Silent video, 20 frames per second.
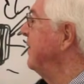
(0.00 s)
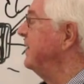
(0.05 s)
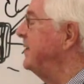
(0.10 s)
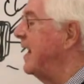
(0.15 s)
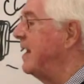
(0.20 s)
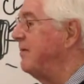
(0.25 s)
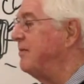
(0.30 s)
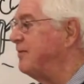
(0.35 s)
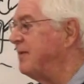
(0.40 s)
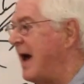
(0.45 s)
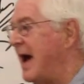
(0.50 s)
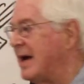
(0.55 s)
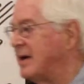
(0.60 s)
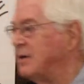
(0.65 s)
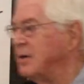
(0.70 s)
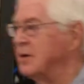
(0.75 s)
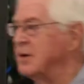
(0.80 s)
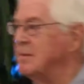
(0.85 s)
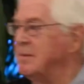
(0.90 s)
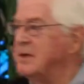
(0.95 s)
de
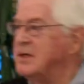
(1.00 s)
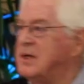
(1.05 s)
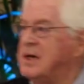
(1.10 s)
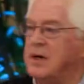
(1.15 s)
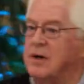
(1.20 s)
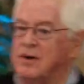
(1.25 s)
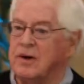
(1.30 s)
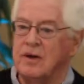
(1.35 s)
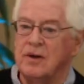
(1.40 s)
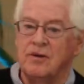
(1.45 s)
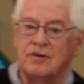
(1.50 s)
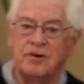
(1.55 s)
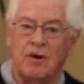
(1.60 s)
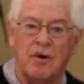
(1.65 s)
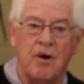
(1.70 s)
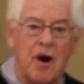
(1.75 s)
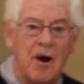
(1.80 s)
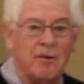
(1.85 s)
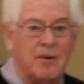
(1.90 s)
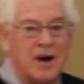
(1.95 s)
facto the materials
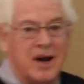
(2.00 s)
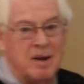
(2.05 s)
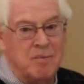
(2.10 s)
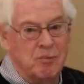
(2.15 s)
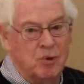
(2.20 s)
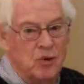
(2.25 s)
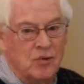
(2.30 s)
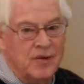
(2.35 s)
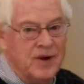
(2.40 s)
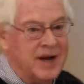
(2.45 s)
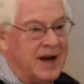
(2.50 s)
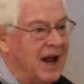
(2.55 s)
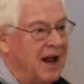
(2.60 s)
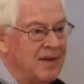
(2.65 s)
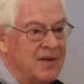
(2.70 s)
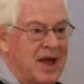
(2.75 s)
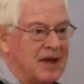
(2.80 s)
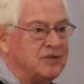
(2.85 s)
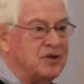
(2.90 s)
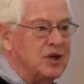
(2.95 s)
are already moving,
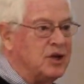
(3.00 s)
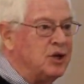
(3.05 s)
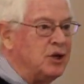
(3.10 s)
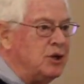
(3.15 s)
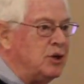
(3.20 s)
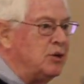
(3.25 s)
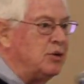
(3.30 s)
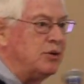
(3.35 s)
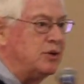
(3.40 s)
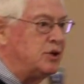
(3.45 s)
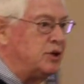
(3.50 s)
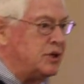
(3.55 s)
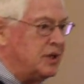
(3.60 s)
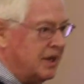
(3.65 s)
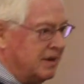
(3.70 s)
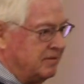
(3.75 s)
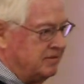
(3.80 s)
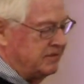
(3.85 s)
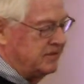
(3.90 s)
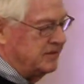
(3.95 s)
and that's a huge
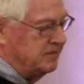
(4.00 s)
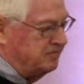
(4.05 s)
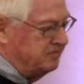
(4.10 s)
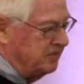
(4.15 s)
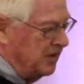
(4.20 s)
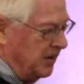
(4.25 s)
shift.